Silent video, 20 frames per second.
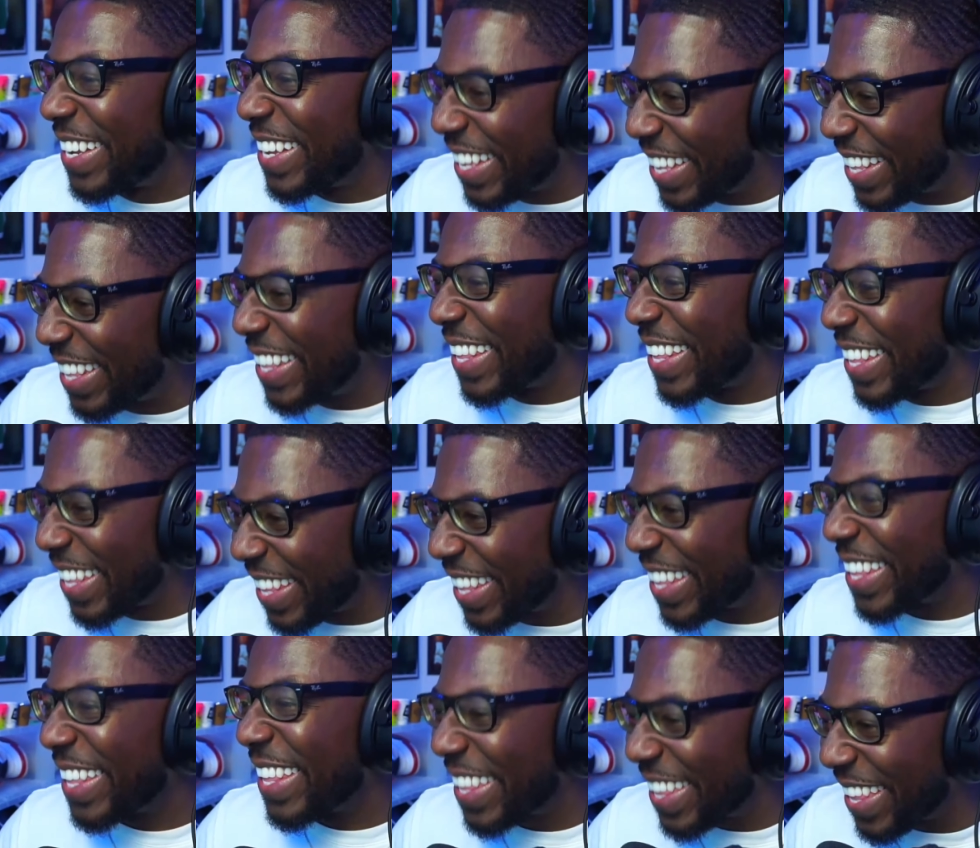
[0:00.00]
word? Can you
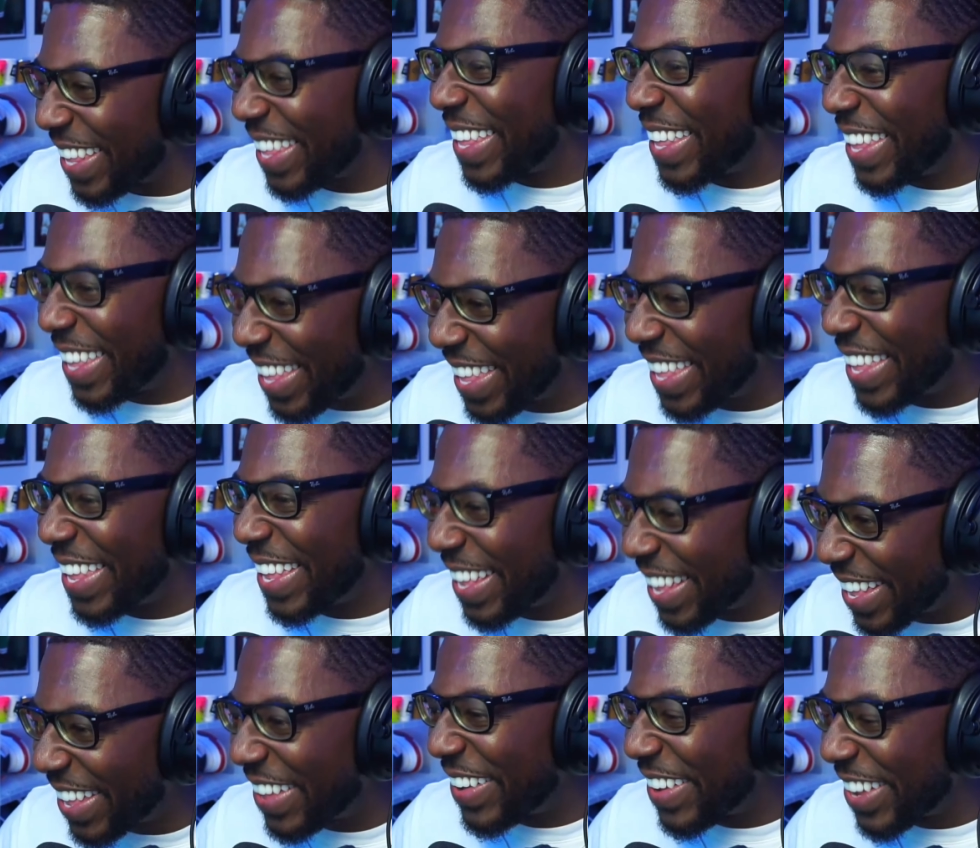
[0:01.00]
remind me one more
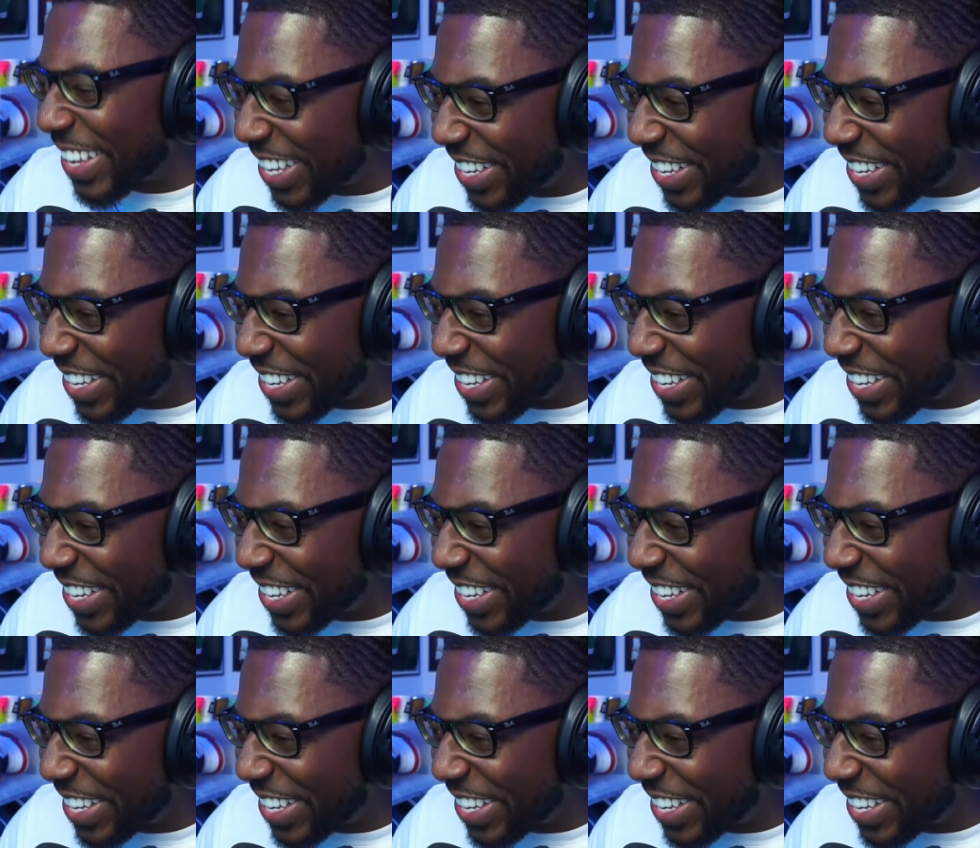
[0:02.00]
time?